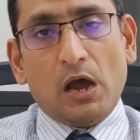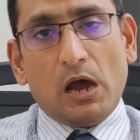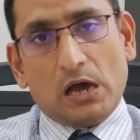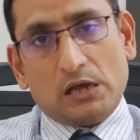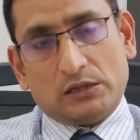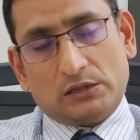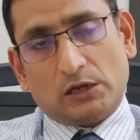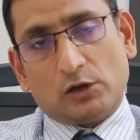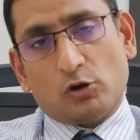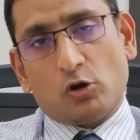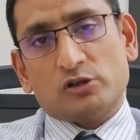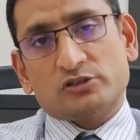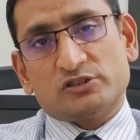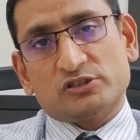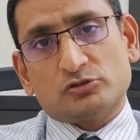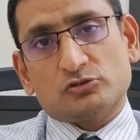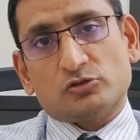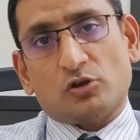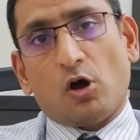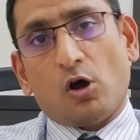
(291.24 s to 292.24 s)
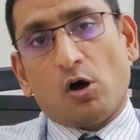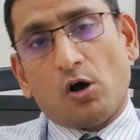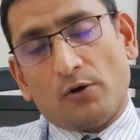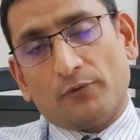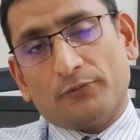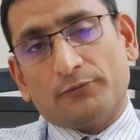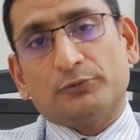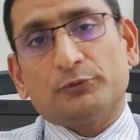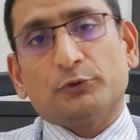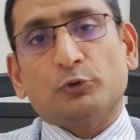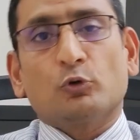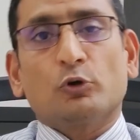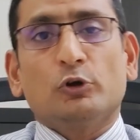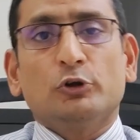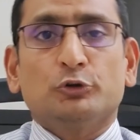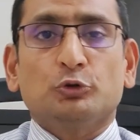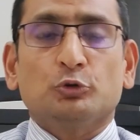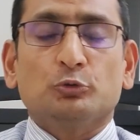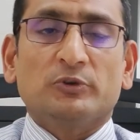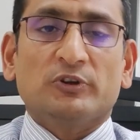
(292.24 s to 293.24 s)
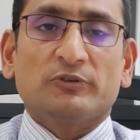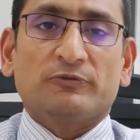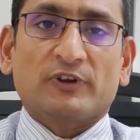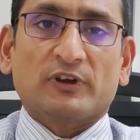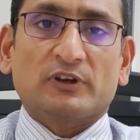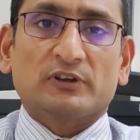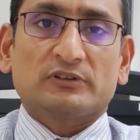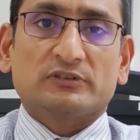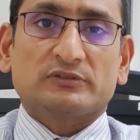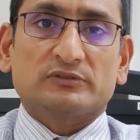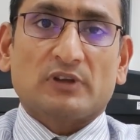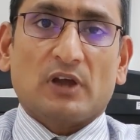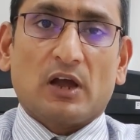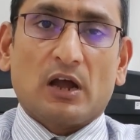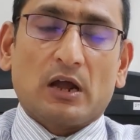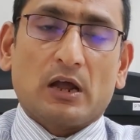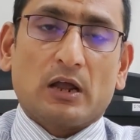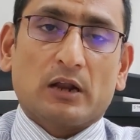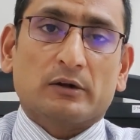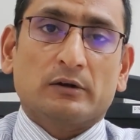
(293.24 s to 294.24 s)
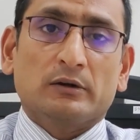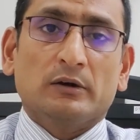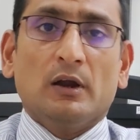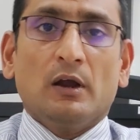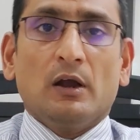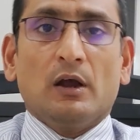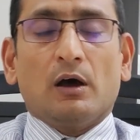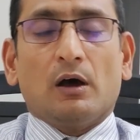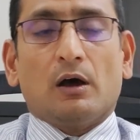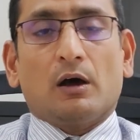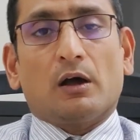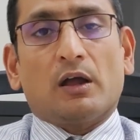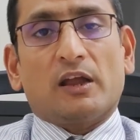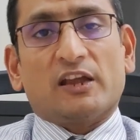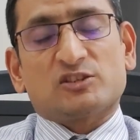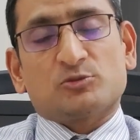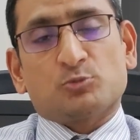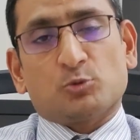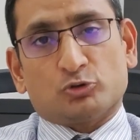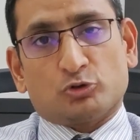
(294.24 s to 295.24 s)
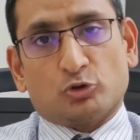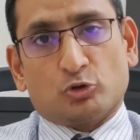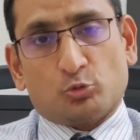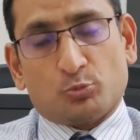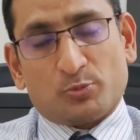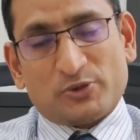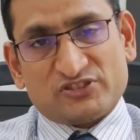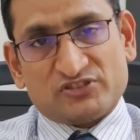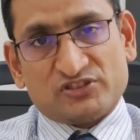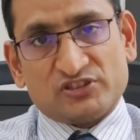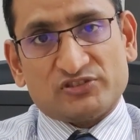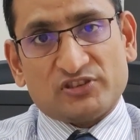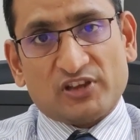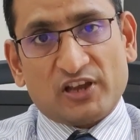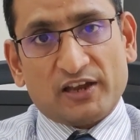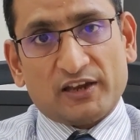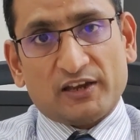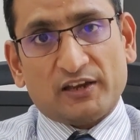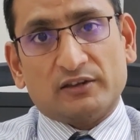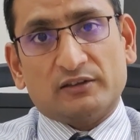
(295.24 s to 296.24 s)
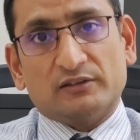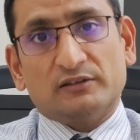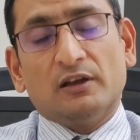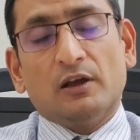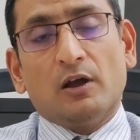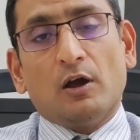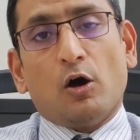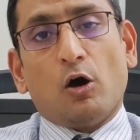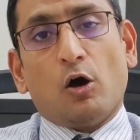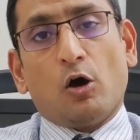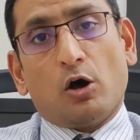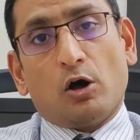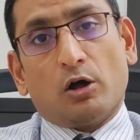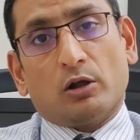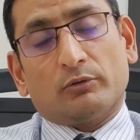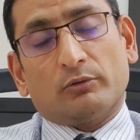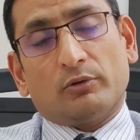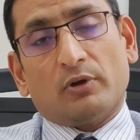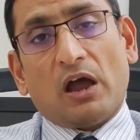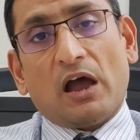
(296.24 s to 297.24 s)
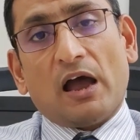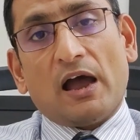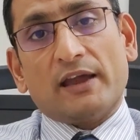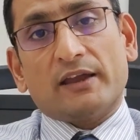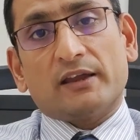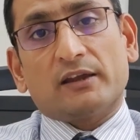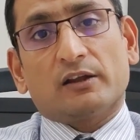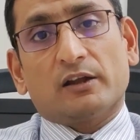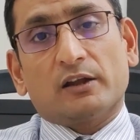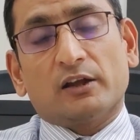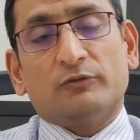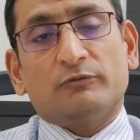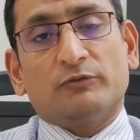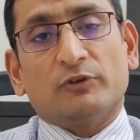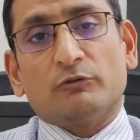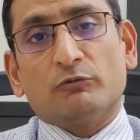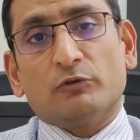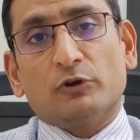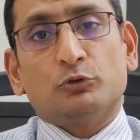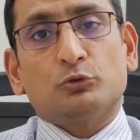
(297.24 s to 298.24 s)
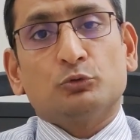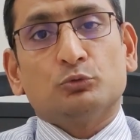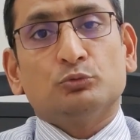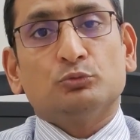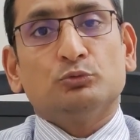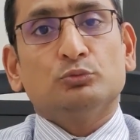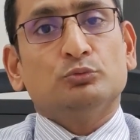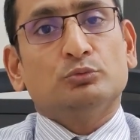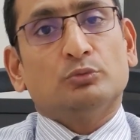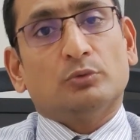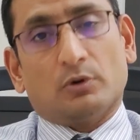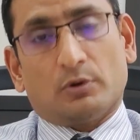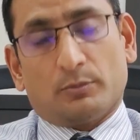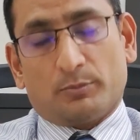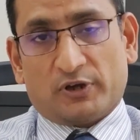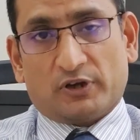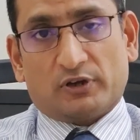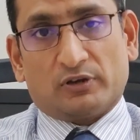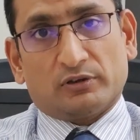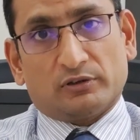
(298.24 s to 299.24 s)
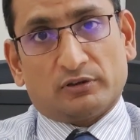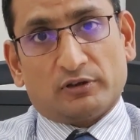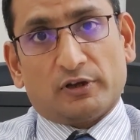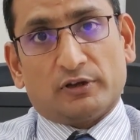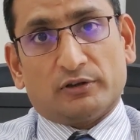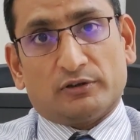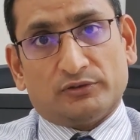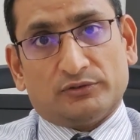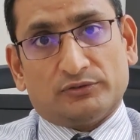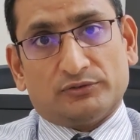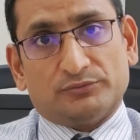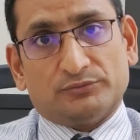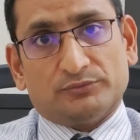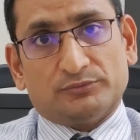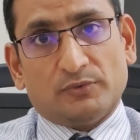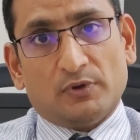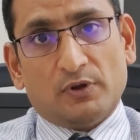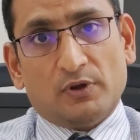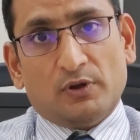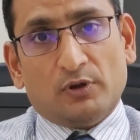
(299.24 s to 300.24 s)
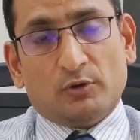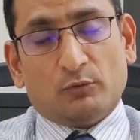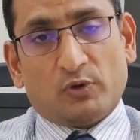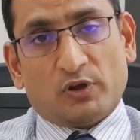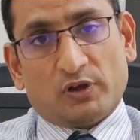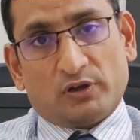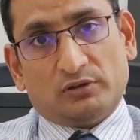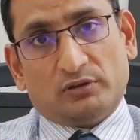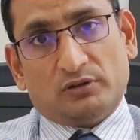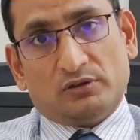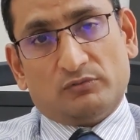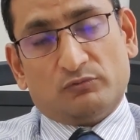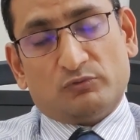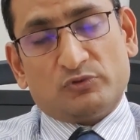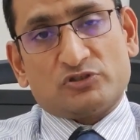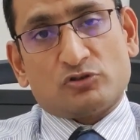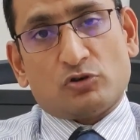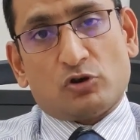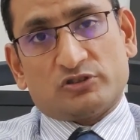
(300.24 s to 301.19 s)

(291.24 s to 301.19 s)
Other causes of neural tube defects are exposure to pesticides or high-grade fever to pregnant ladies, which